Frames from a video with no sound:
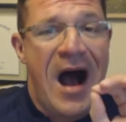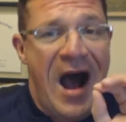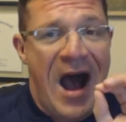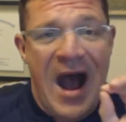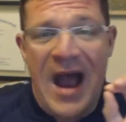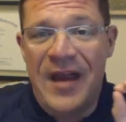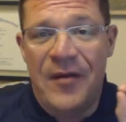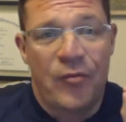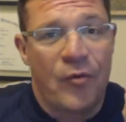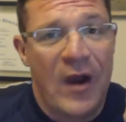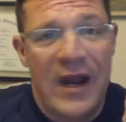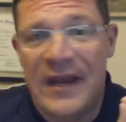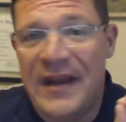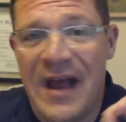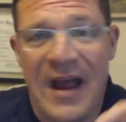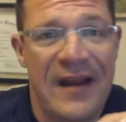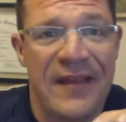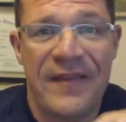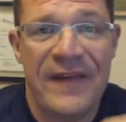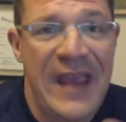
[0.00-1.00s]
Right
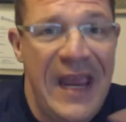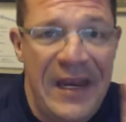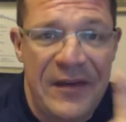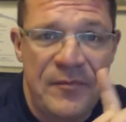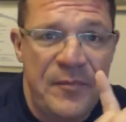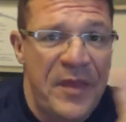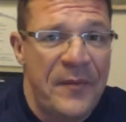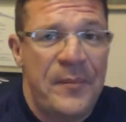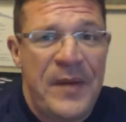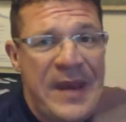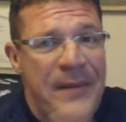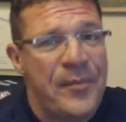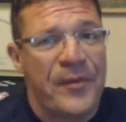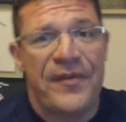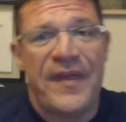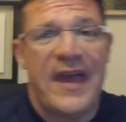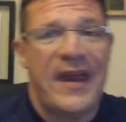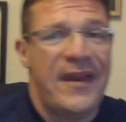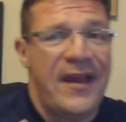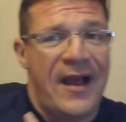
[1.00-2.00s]
out of the gate, the
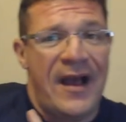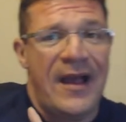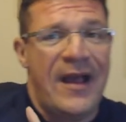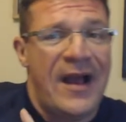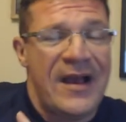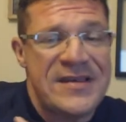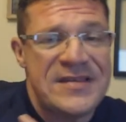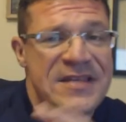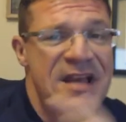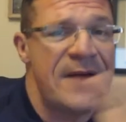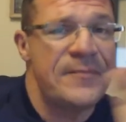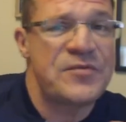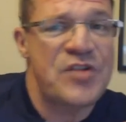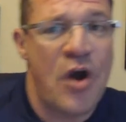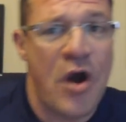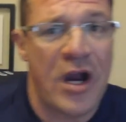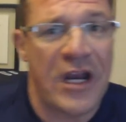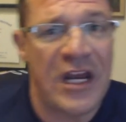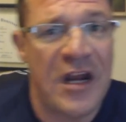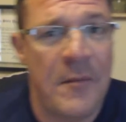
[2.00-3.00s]
people that I stopped
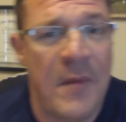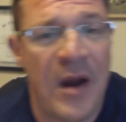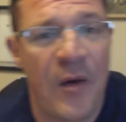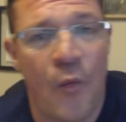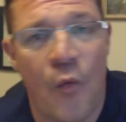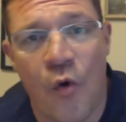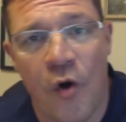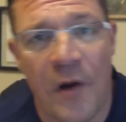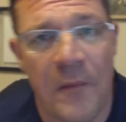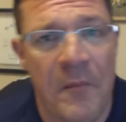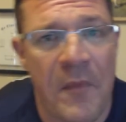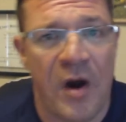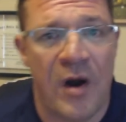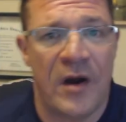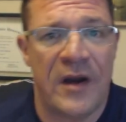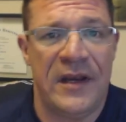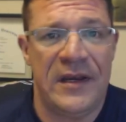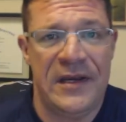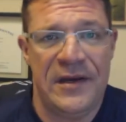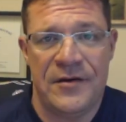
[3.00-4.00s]
talking to my warm
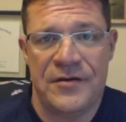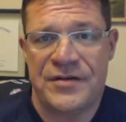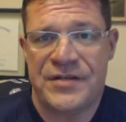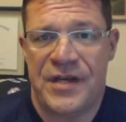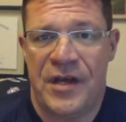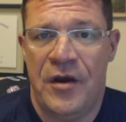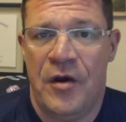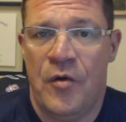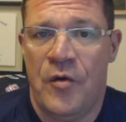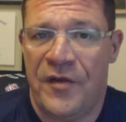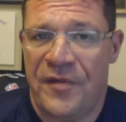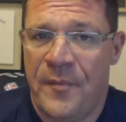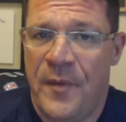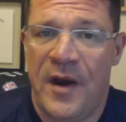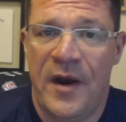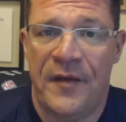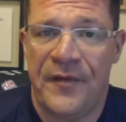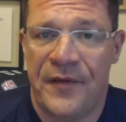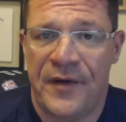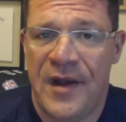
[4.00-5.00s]
market years ago with
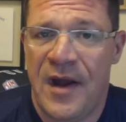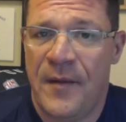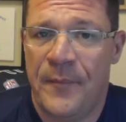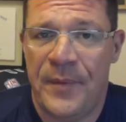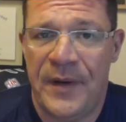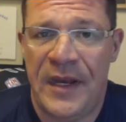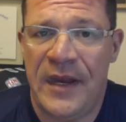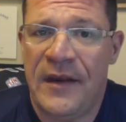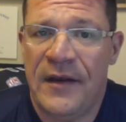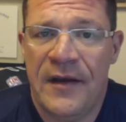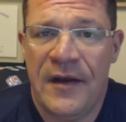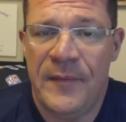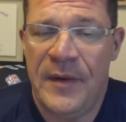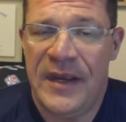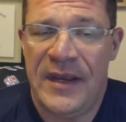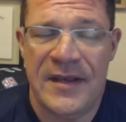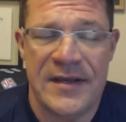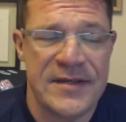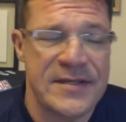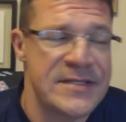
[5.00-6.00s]
my other company,
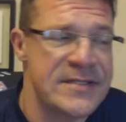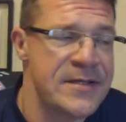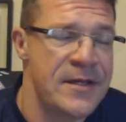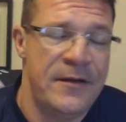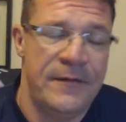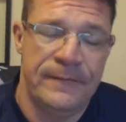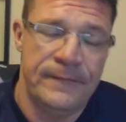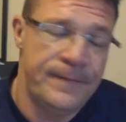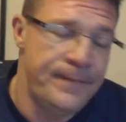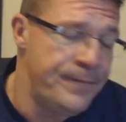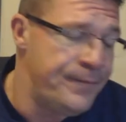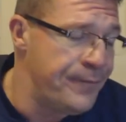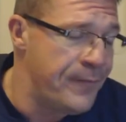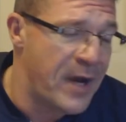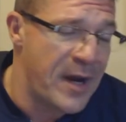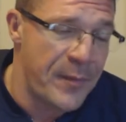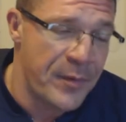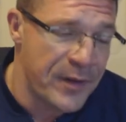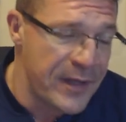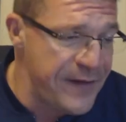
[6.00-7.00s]
because
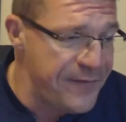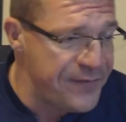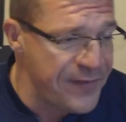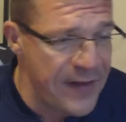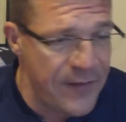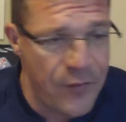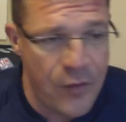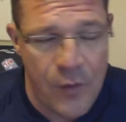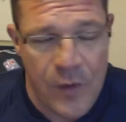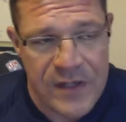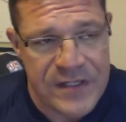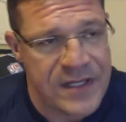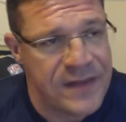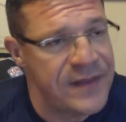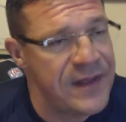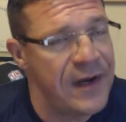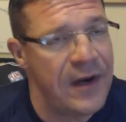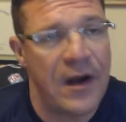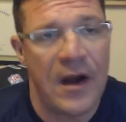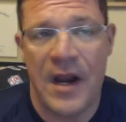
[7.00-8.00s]
My belief level
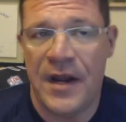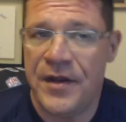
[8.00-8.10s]
wasn't there.